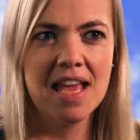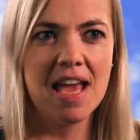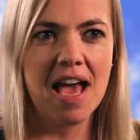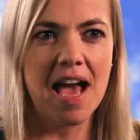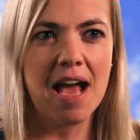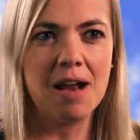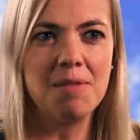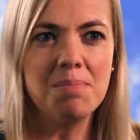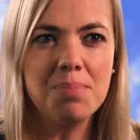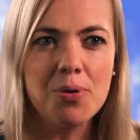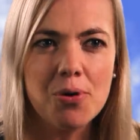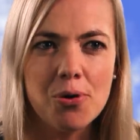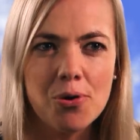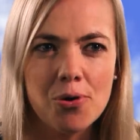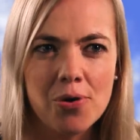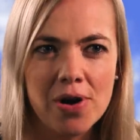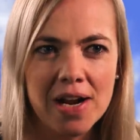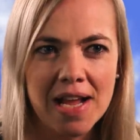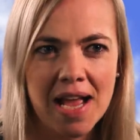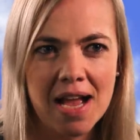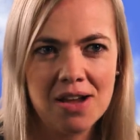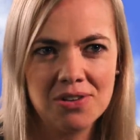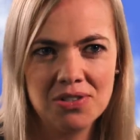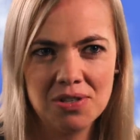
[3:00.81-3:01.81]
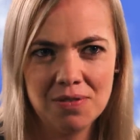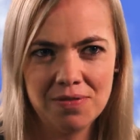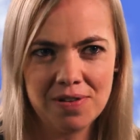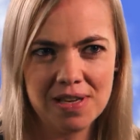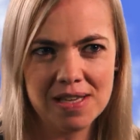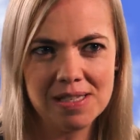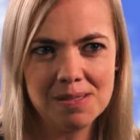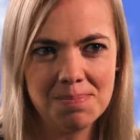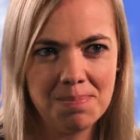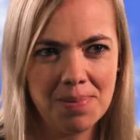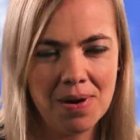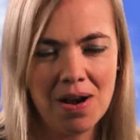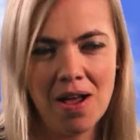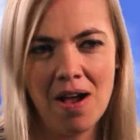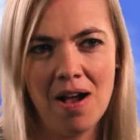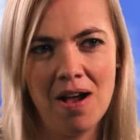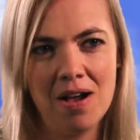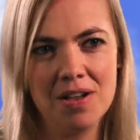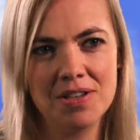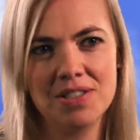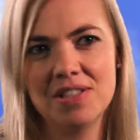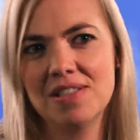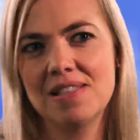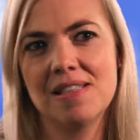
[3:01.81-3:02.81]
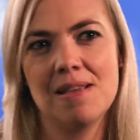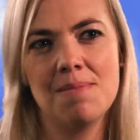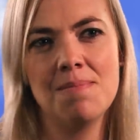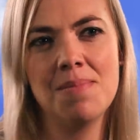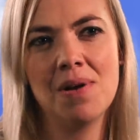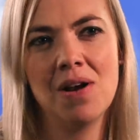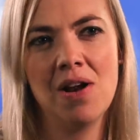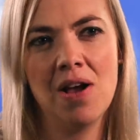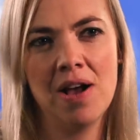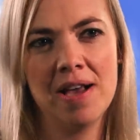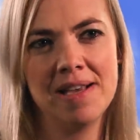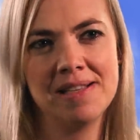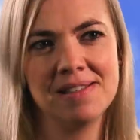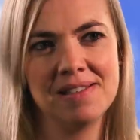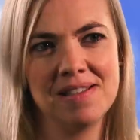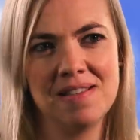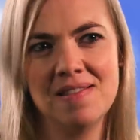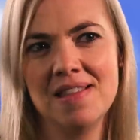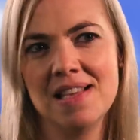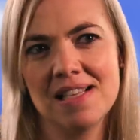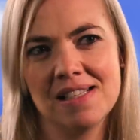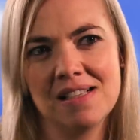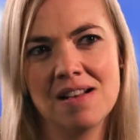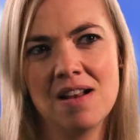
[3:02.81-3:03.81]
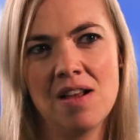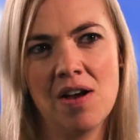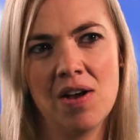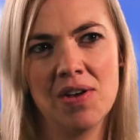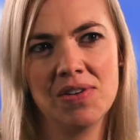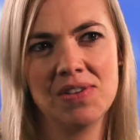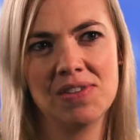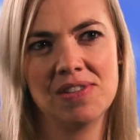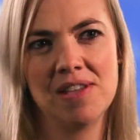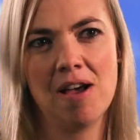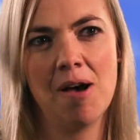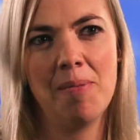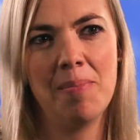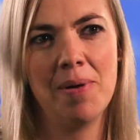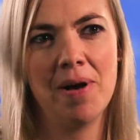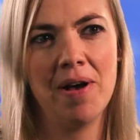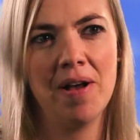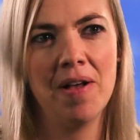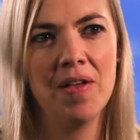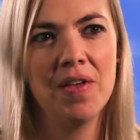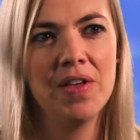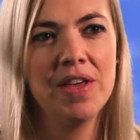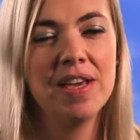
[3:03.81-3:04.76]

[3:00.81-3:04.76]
and pouring out of his blood, symbolised in this Last Supper,